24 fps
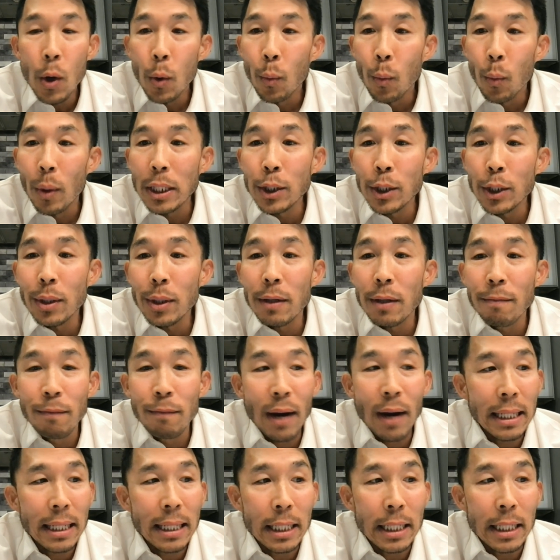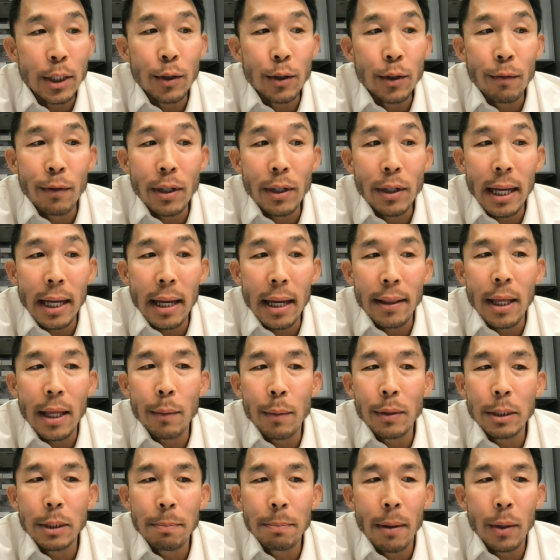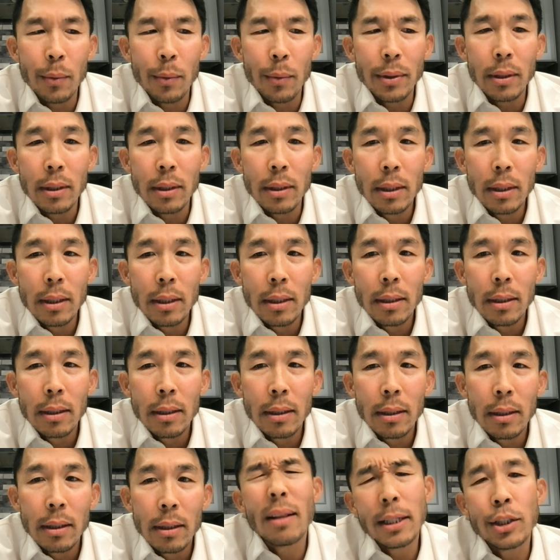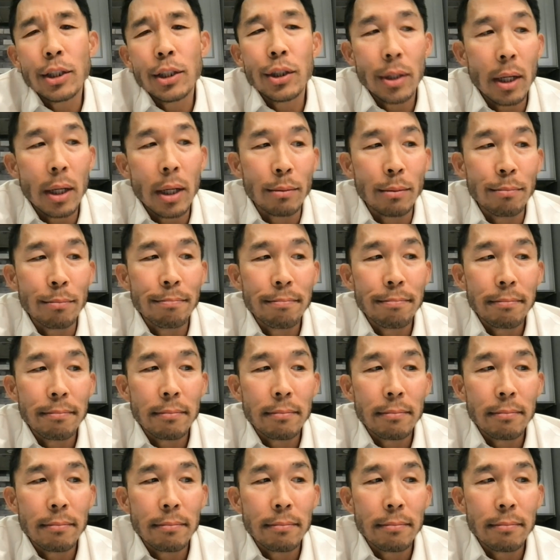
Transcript: When you invite an introvert and they respond with, I'll let you know,